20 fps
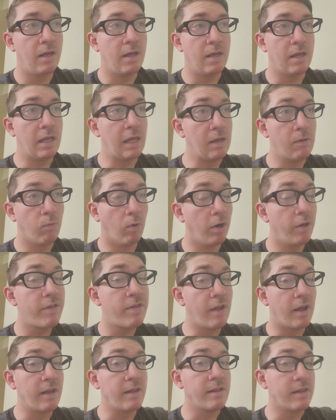he was
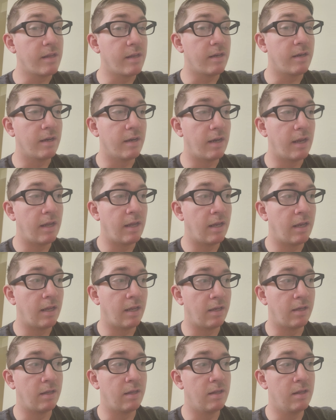19
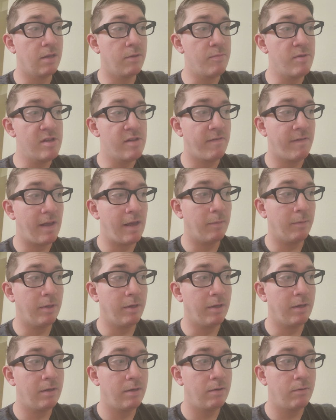and the B
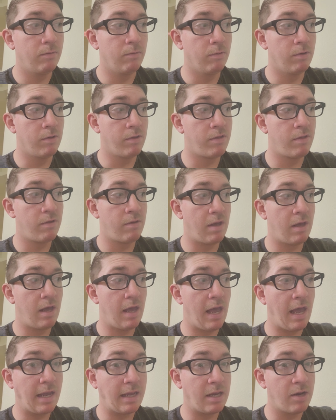family was
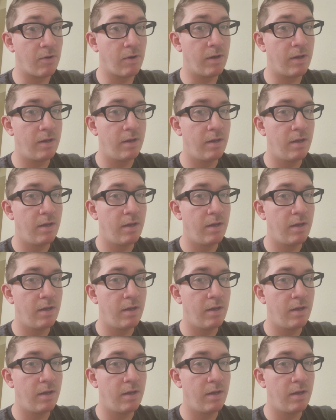accurate,